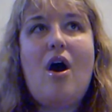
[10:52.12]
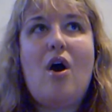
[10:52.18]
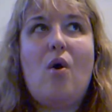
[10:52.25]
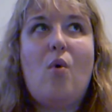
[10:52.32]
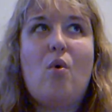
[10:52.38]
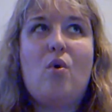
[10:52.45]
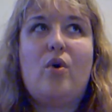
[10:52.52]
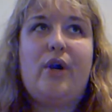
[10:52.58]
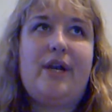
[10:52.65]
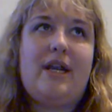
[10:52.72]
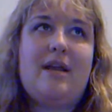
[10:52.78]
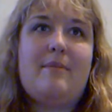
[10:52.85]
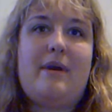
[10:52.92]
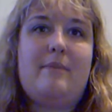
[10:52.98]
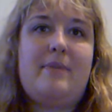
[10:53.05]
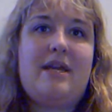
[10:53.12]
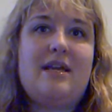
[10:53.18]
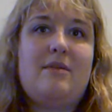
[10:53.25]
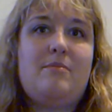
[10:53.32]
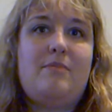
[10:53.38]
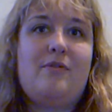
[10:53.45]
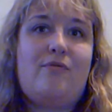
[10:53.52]
or it might
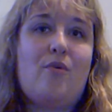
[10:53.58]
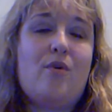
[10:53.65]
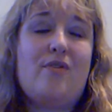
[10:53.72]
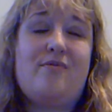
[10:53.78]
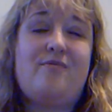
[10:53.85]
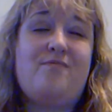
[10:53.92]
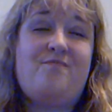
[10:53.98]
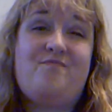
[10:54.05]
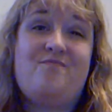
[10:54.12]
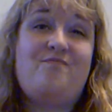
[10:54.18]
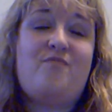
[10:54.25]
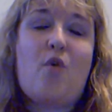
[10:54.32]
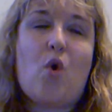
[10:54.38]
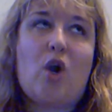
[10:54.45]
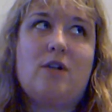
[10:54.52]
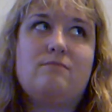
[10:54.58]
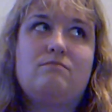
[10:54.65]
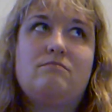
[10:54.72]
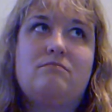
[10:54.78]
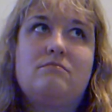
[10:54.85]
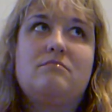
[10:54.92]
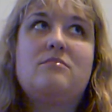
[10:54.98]
be before 4
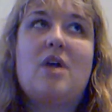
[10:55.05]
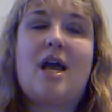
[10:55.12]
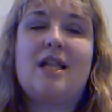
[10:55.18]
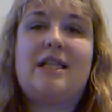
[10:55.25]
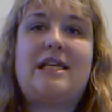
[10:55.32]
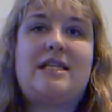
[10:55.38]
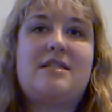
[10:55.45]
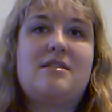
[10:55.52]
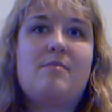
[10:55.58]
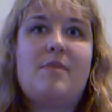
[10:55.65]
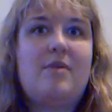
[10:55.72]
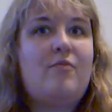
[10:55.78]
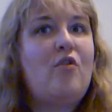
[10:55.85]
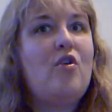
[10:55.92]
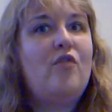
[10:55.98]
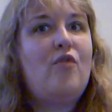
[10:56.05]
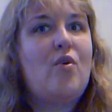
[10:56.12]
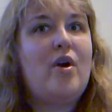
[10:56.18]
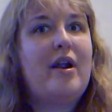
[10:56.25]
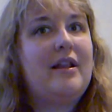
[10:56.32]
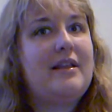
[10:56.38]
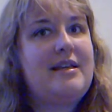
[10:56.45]
at least. Before
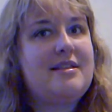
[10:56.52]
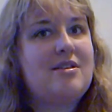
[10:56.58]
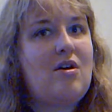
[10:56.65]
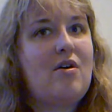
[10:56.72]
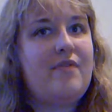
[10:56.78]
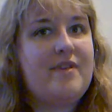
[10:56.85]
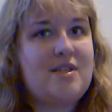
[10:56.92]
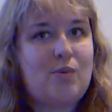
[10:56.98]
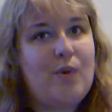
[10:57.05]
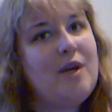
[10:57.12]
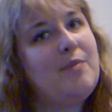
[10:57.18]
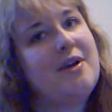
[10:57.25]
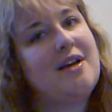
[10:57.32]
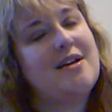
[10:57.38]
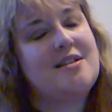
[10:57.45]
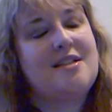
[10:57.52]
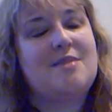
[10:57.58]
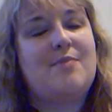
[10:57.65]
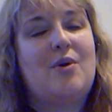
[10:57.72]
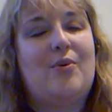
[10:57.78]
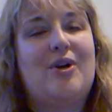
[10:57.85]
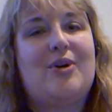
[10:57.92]
4 at least on this week because it's
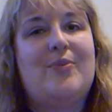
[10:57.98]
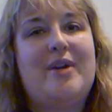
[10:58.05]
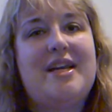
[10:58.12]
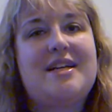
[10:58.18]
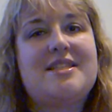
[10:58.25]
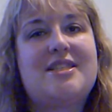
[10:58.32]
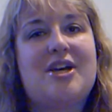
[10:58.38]
my work week.